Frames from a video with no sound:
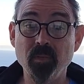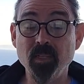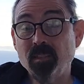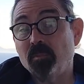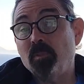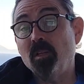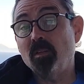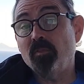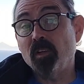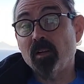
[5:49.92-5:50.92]
It's up to you
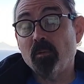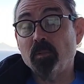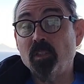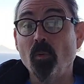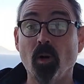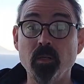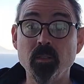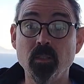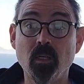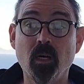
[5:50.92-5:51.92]
to figure out what you want.
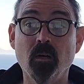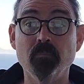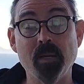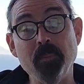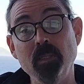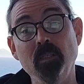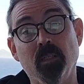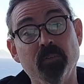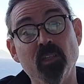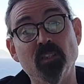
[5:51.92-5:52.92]
Maybe
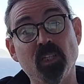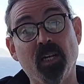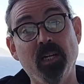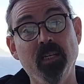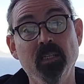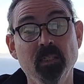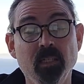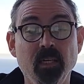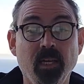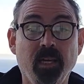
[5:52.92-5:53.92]
give it a shot.
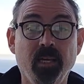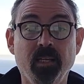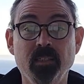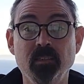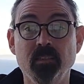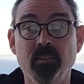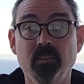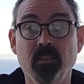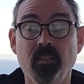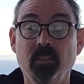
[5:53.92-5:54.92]
And
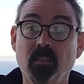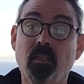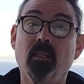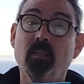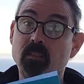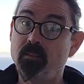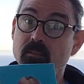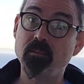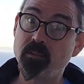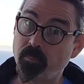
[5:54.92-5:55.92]

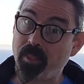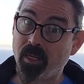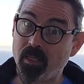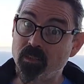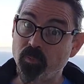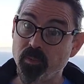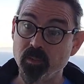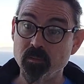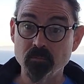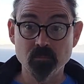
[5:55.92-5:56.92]
to be honest with
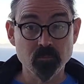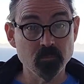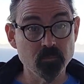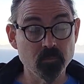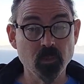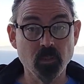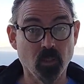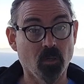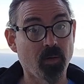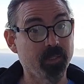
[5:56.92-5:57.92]

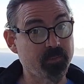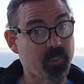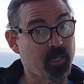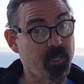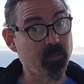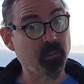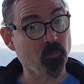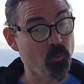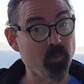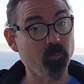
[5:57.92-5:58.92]
you, I said I had the
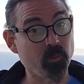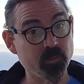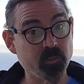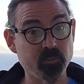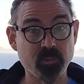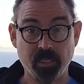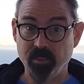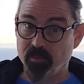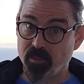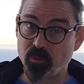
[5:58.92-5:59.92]
one where there was
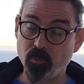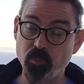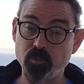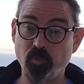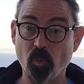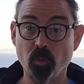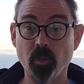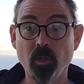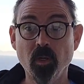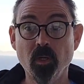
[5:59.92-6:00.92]
8. This one was 4.
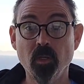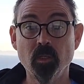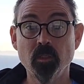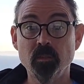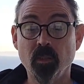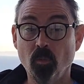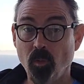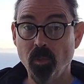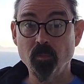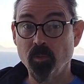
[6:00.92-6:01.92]
The
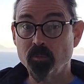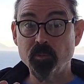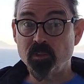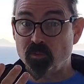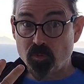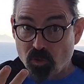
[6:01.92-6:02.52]
one where was 2.